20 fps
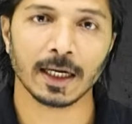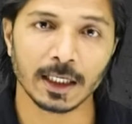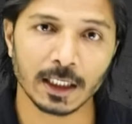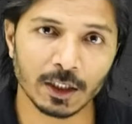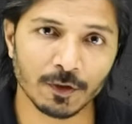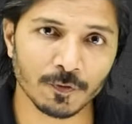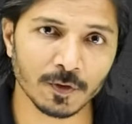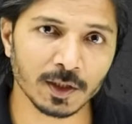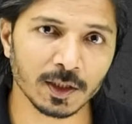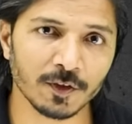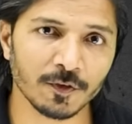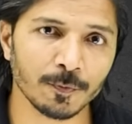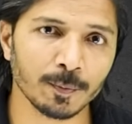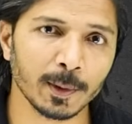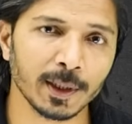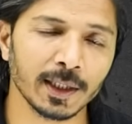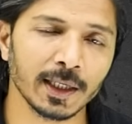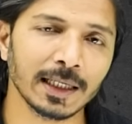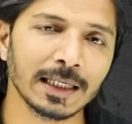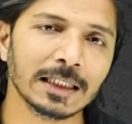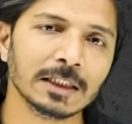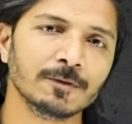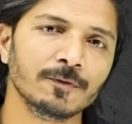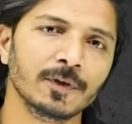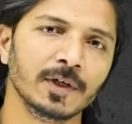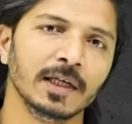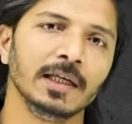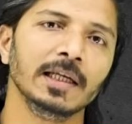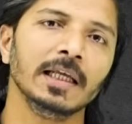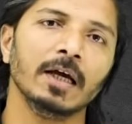And even if Mendeley
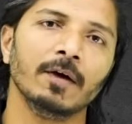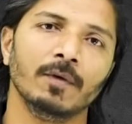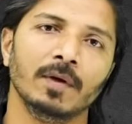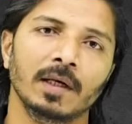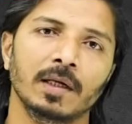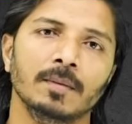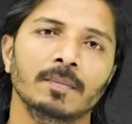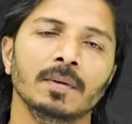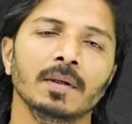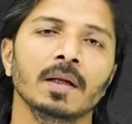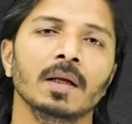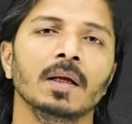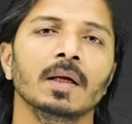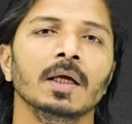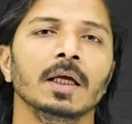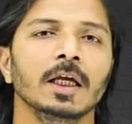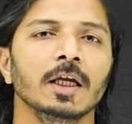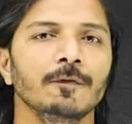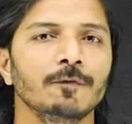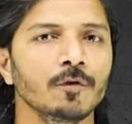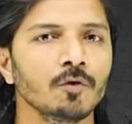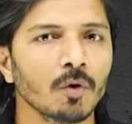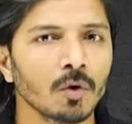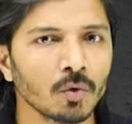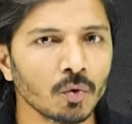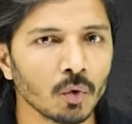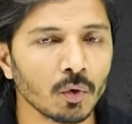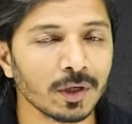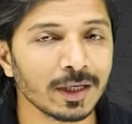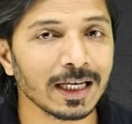is freely available, if you
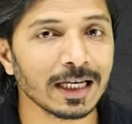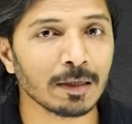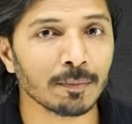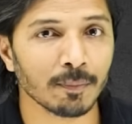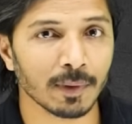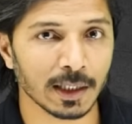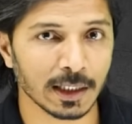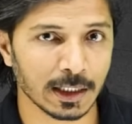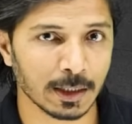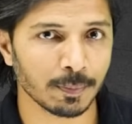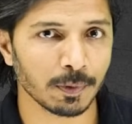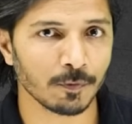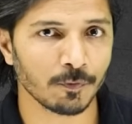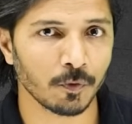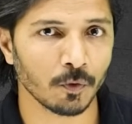want to create multiple